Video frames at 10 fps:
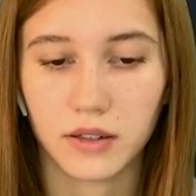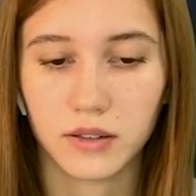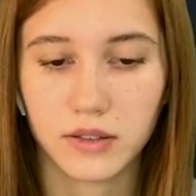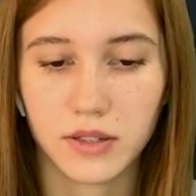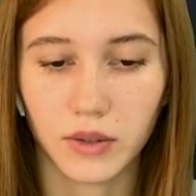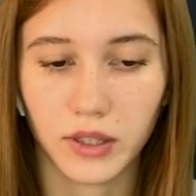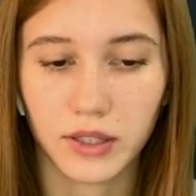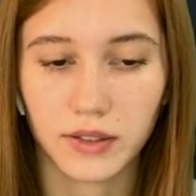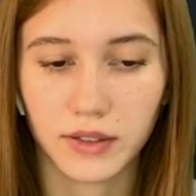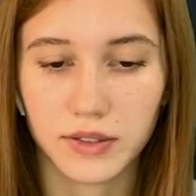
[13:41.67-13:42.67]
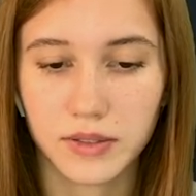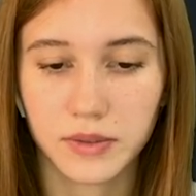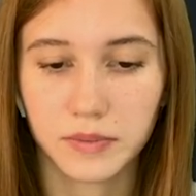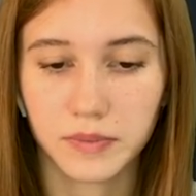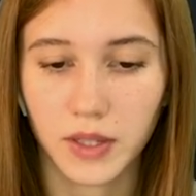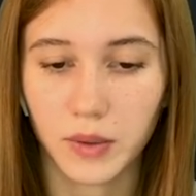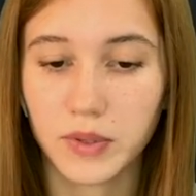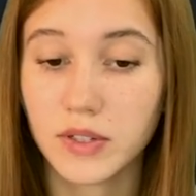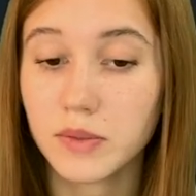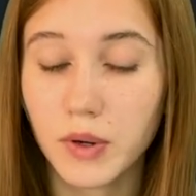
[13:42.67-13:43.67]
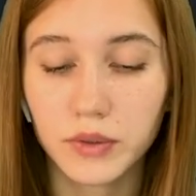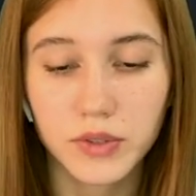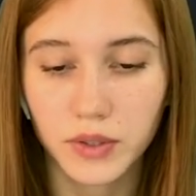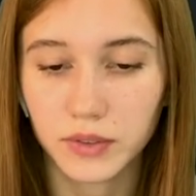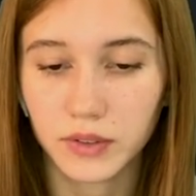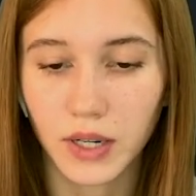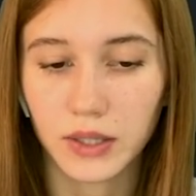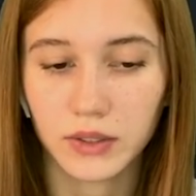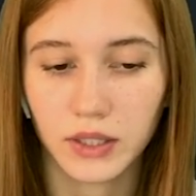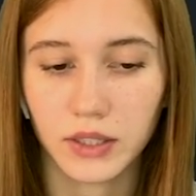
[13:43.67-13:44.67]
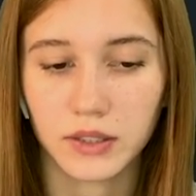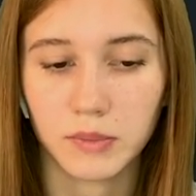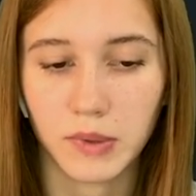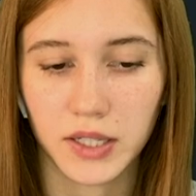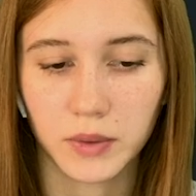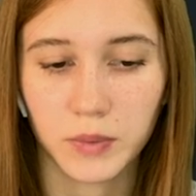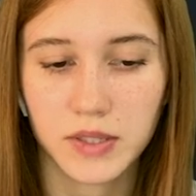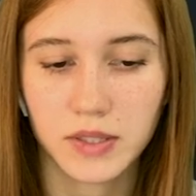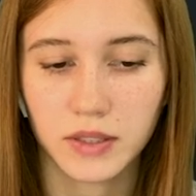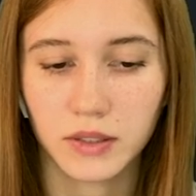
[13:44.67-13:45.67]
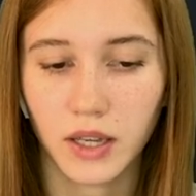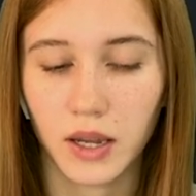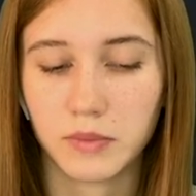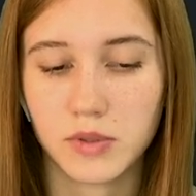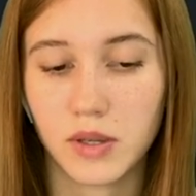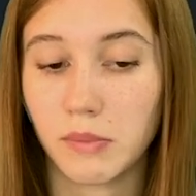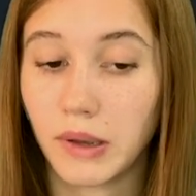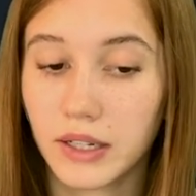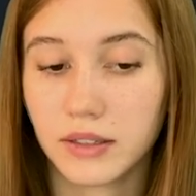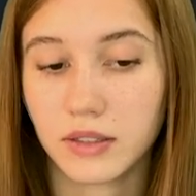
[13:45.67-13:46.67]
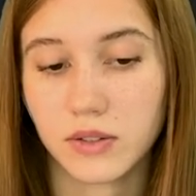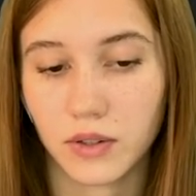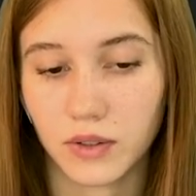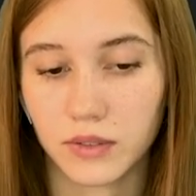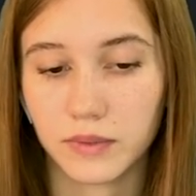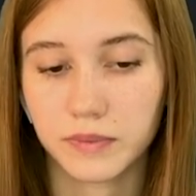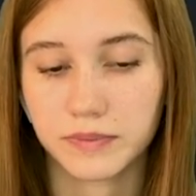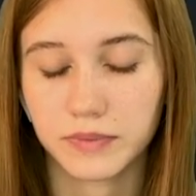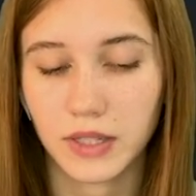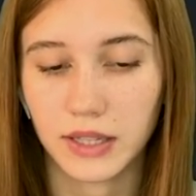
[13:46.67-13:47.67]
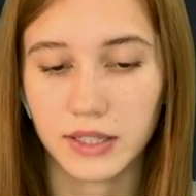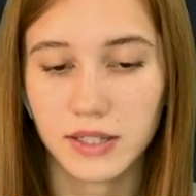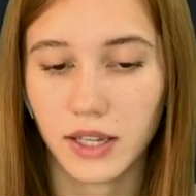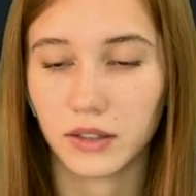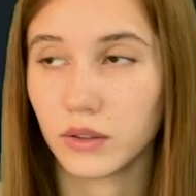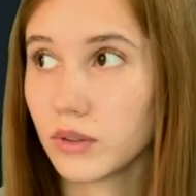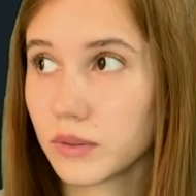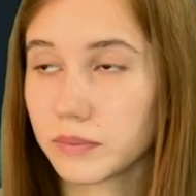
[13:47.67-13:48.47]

So like this. There was a small turnaround here, but we still came to a big turn. Let's get a look.